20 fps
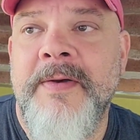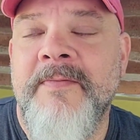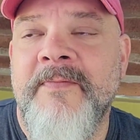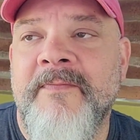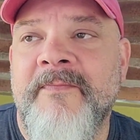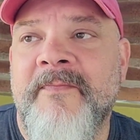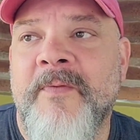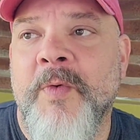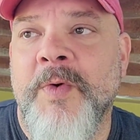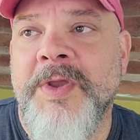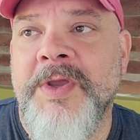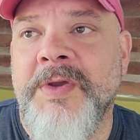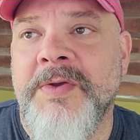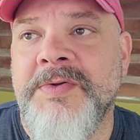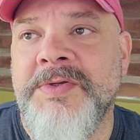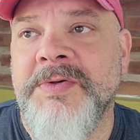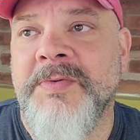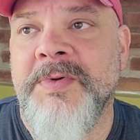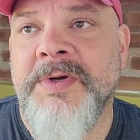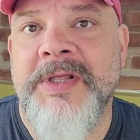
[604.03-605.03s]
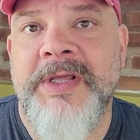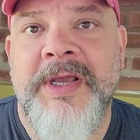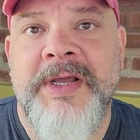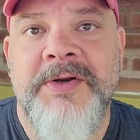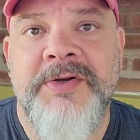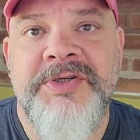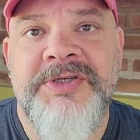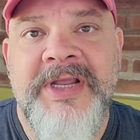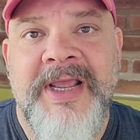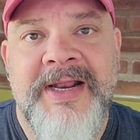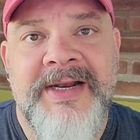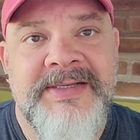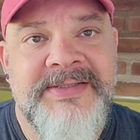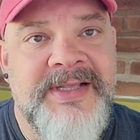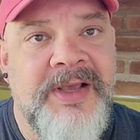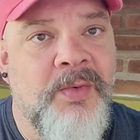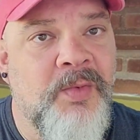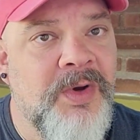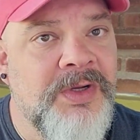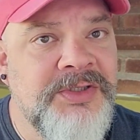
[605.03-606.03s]
for you to really understand, is
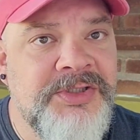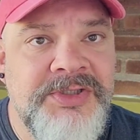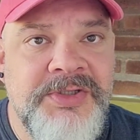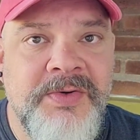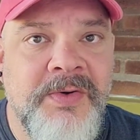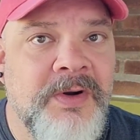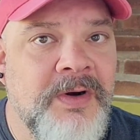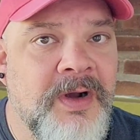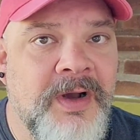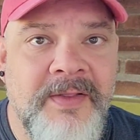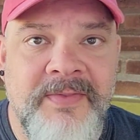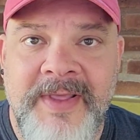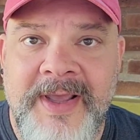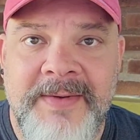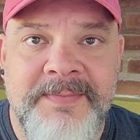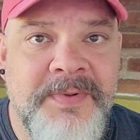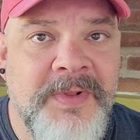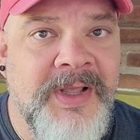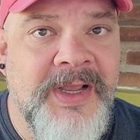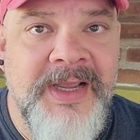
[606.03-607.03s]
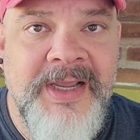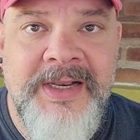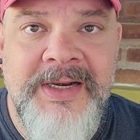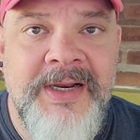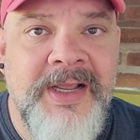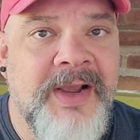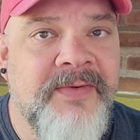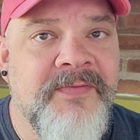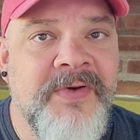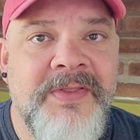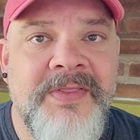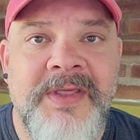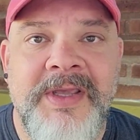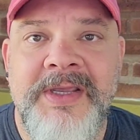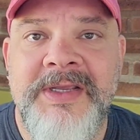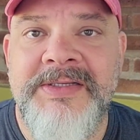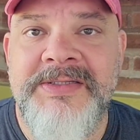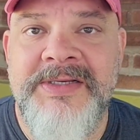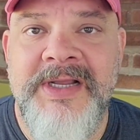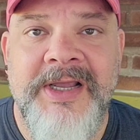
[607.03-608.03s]
that once you are on that plane,
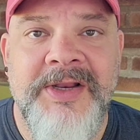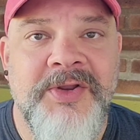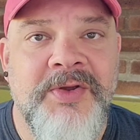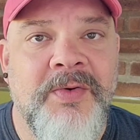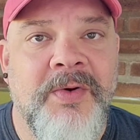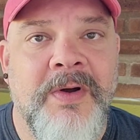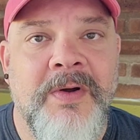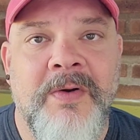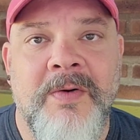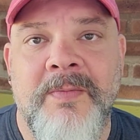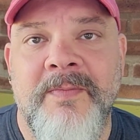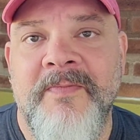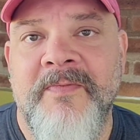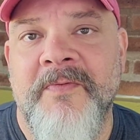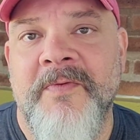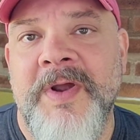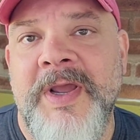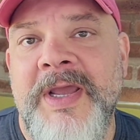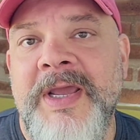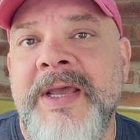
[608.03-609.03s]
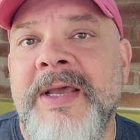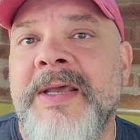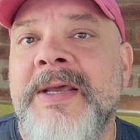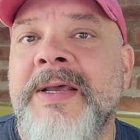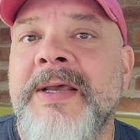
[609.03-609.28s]
everything is done. You are home free.